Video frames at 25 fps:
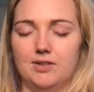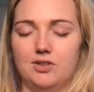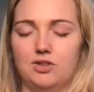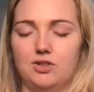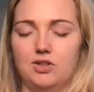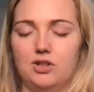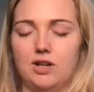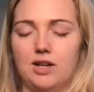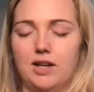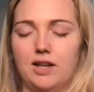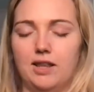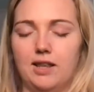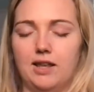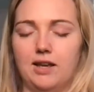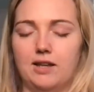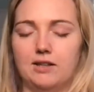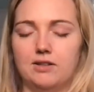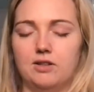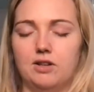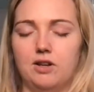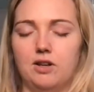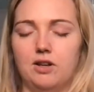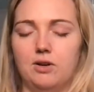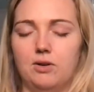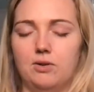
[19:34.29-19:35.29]
Should I
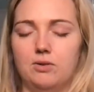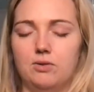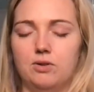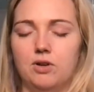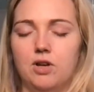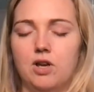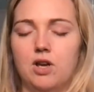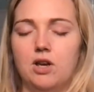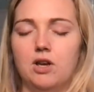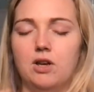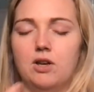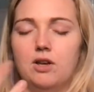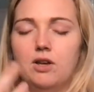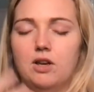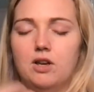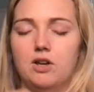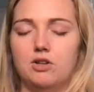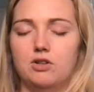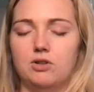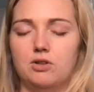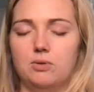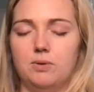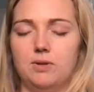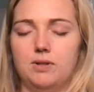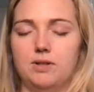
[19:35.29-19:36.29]
last know?
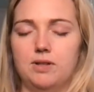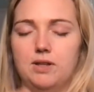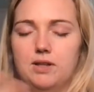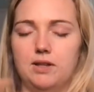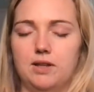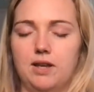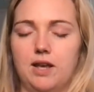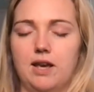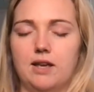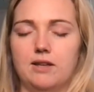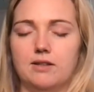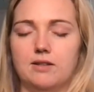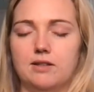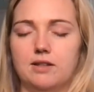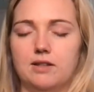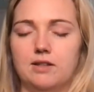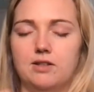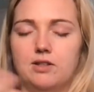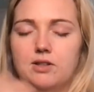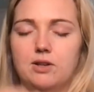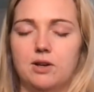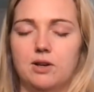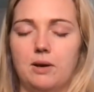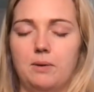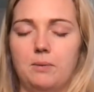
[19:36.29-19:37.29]
Yes.
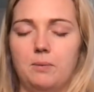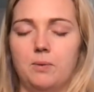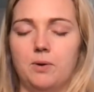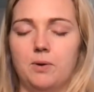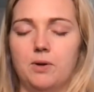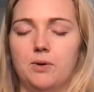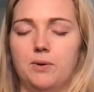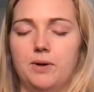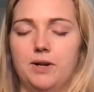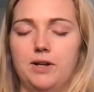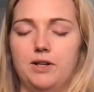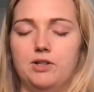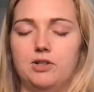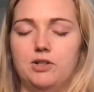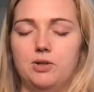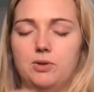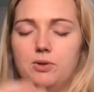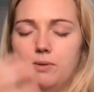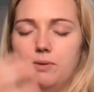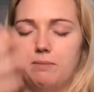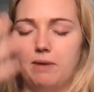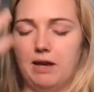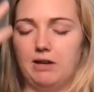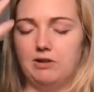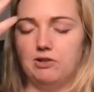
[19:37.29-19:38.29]
And so we're going
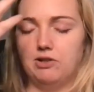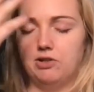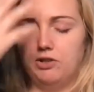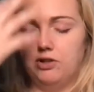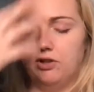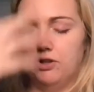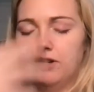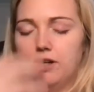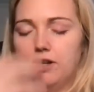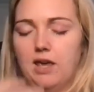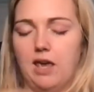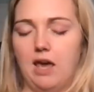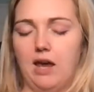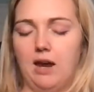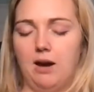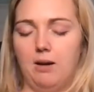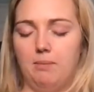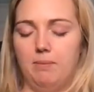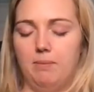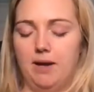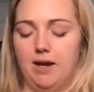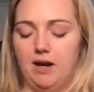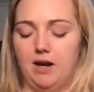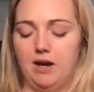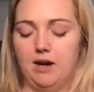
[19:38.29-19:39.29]
to imagine you're a Care
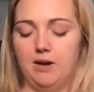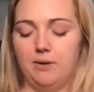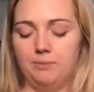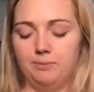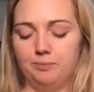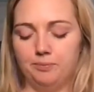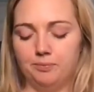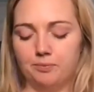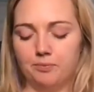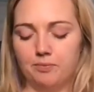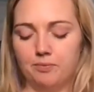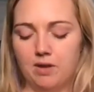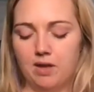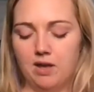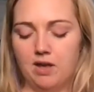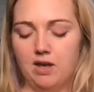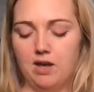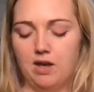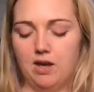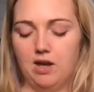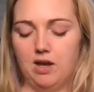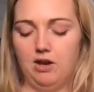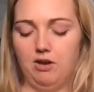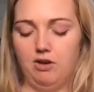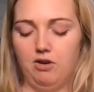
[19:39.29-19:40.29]
Bear
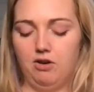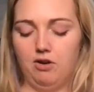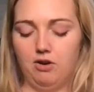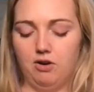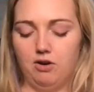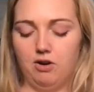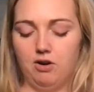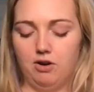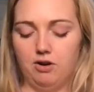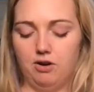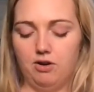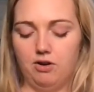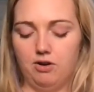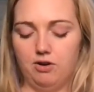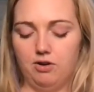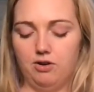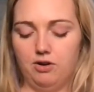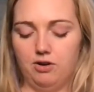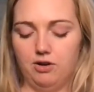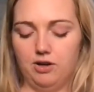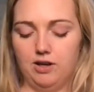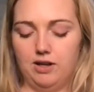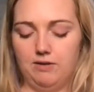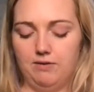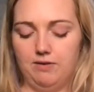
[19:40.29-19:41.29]
and you're
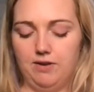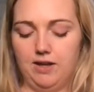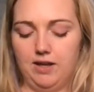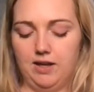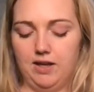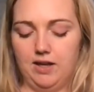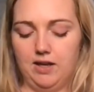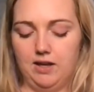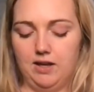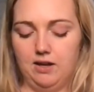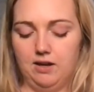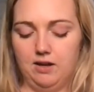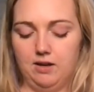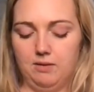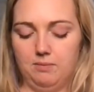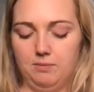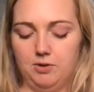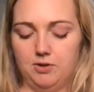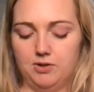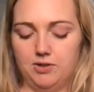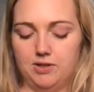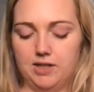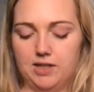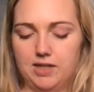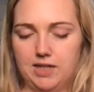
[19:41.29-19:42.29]
giving
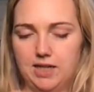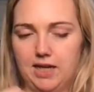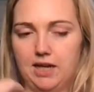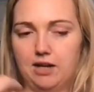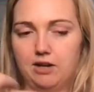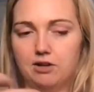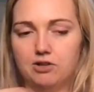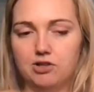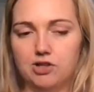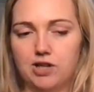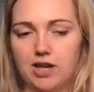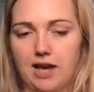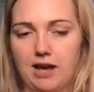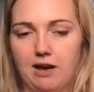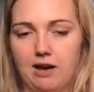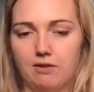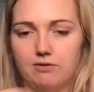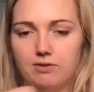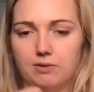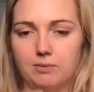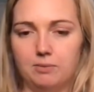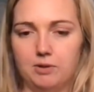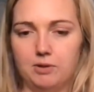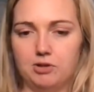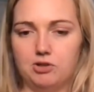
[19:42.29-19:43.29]
you're sending energy
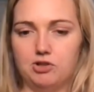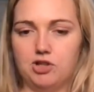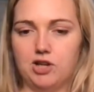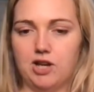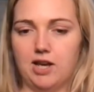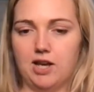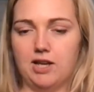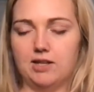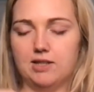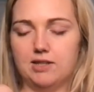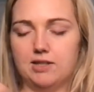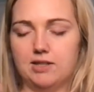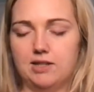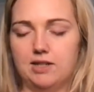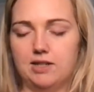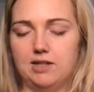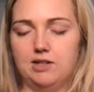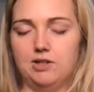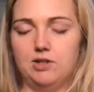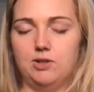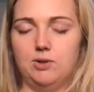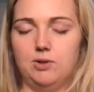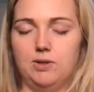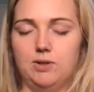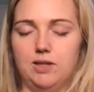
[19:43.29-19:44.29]
out from your chest
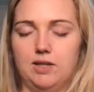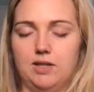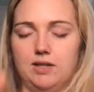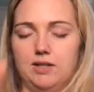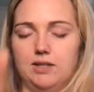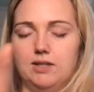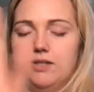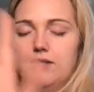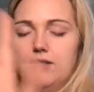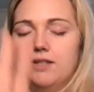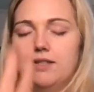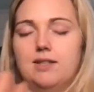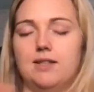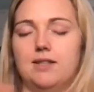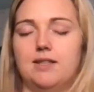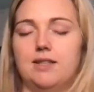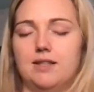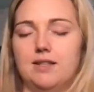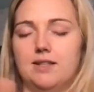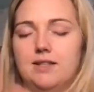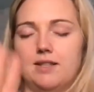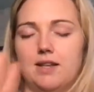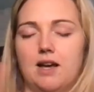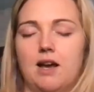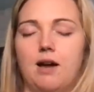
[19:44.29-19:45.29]
into this
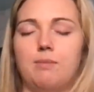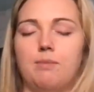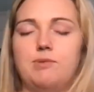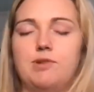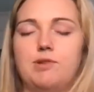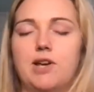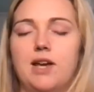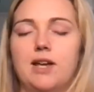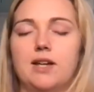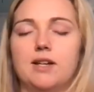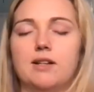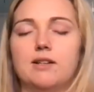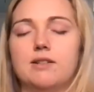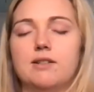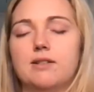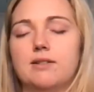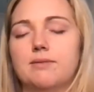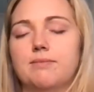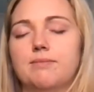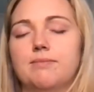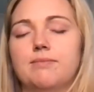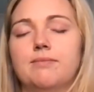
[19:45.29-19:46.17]
object.